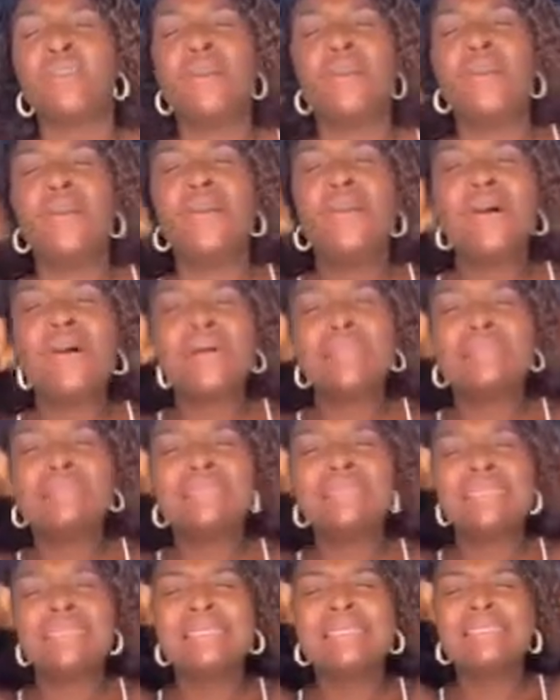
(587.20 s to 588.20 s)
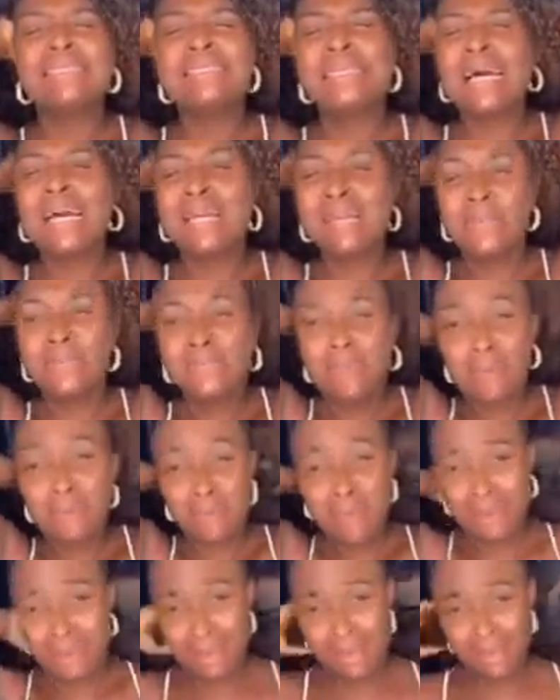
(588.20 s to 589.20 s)
plugged it inside of
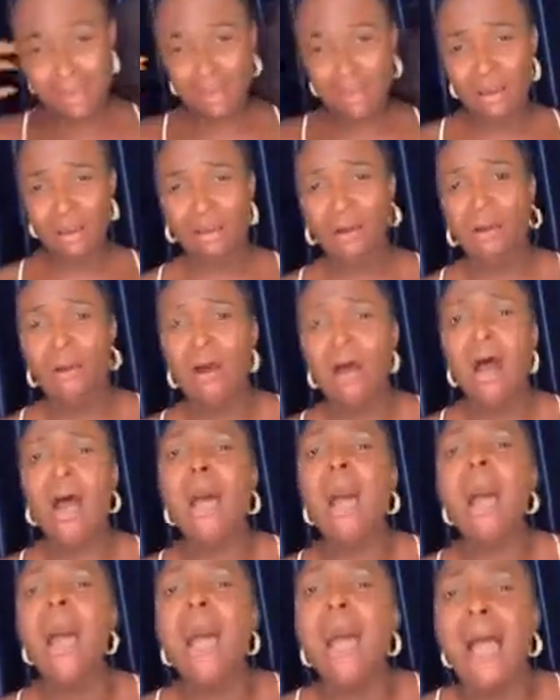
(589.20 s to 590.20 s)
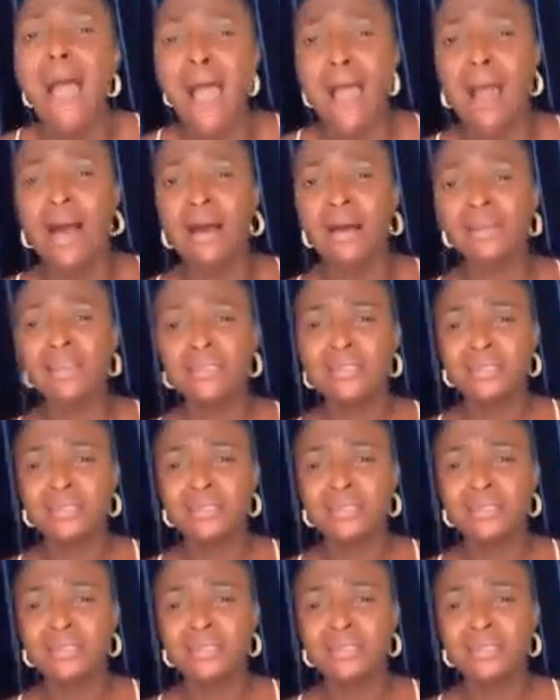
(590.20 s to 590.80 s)
me. Ah!